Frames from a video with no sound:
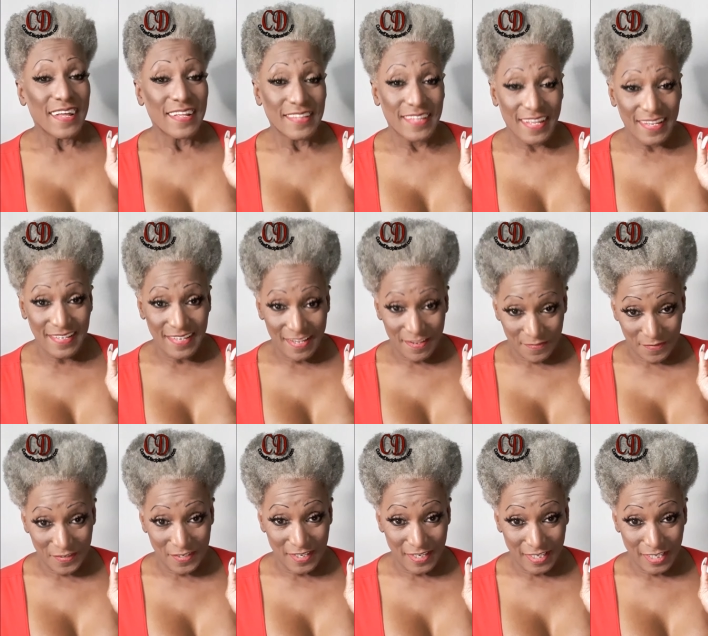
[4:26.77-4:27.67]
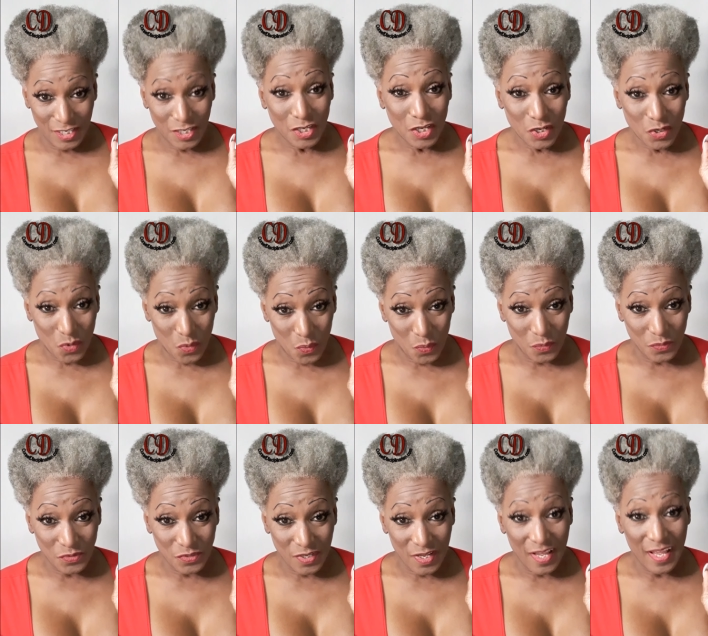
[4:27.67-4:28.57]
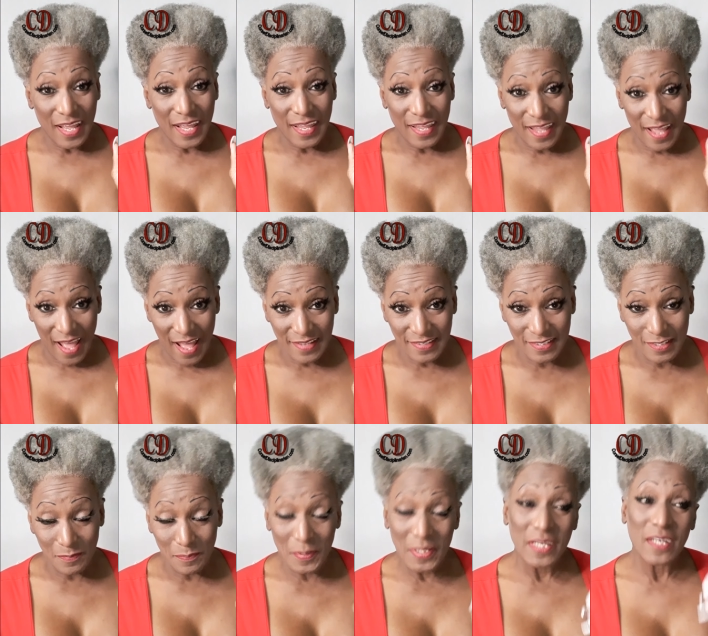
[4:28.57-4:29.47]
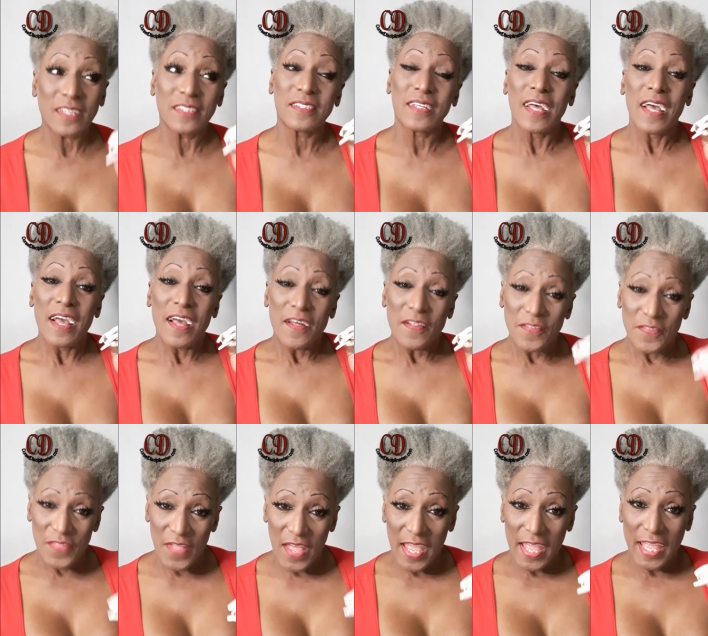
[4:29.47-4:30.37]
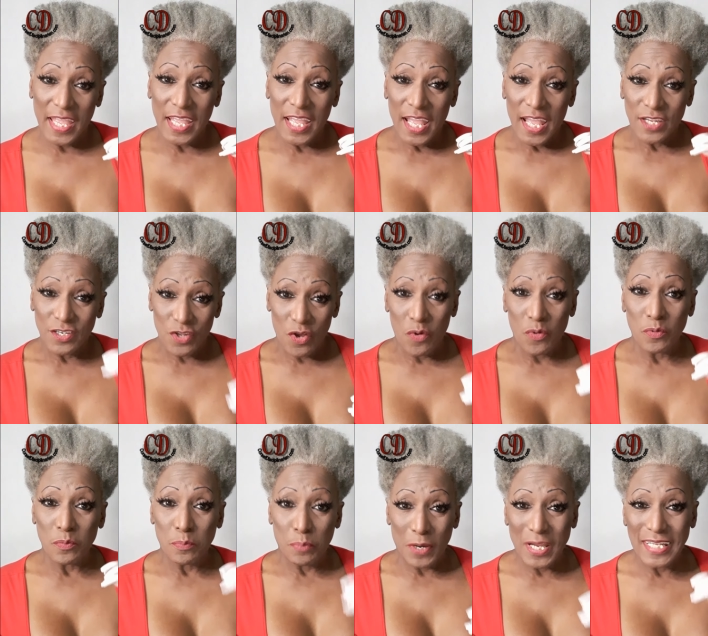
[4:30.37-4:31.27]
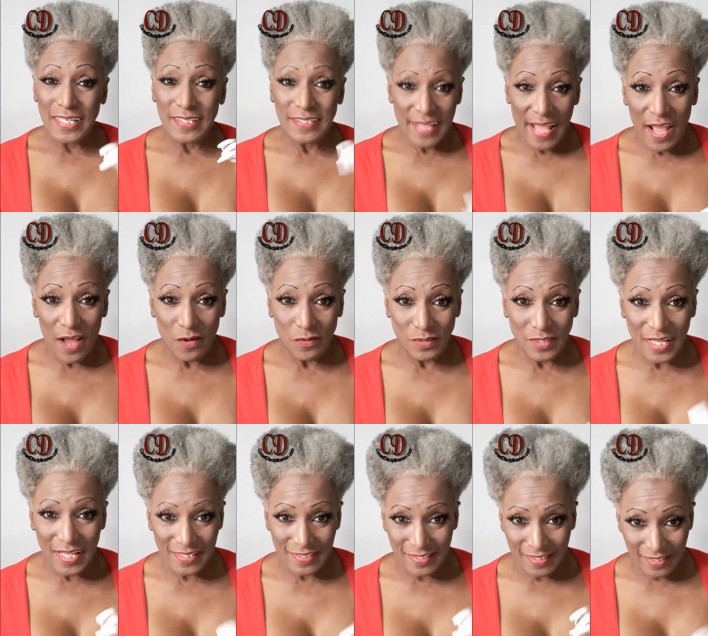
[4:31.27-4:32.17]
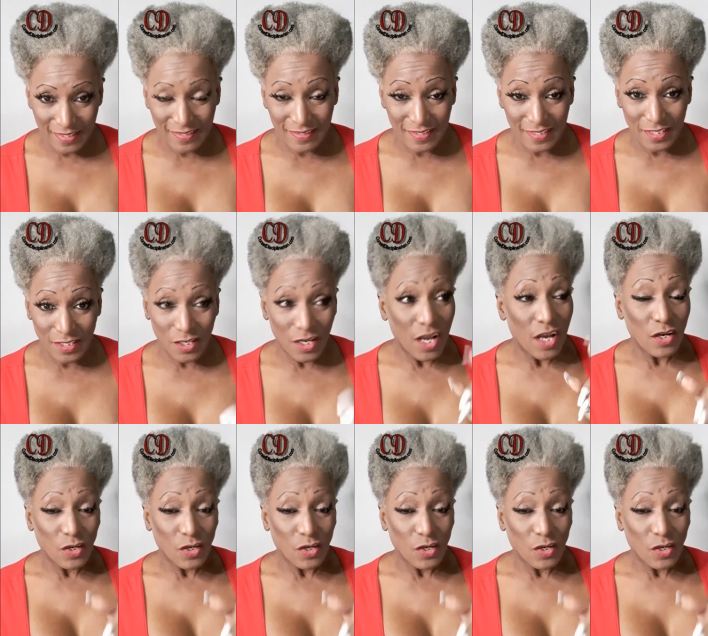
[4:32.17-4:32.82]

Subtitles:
They definitely cause gas because they don't break down as easy.